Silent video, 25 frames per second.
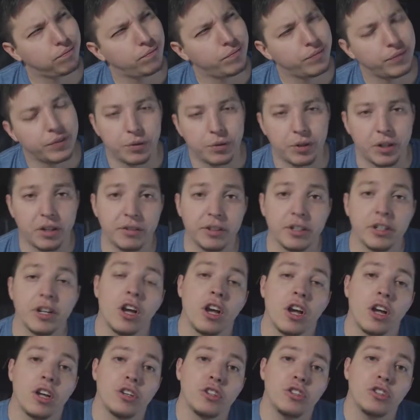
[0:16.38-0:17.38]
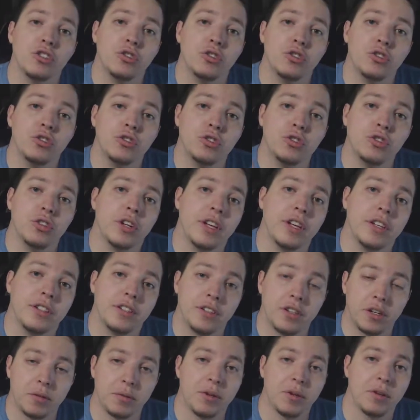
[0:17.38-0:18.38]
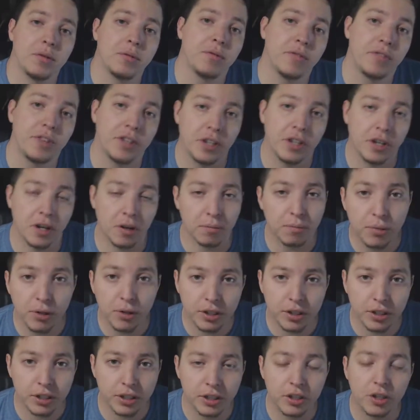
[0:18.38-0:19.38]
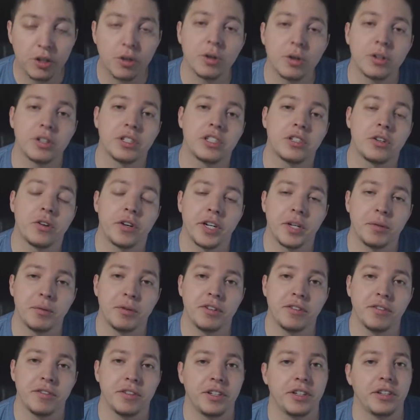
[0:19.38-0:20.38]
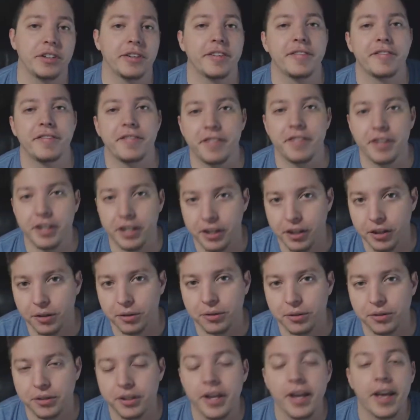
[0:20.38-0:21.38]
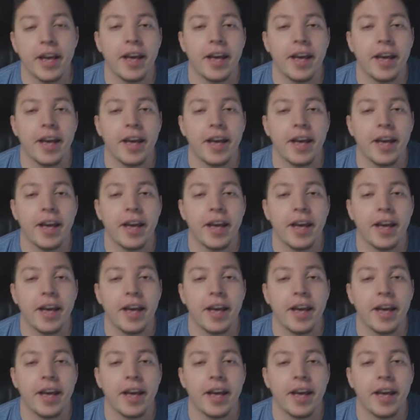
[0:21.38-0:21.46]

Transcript: Whatever. Is it going to be a, via a book, or is it going to be via videos?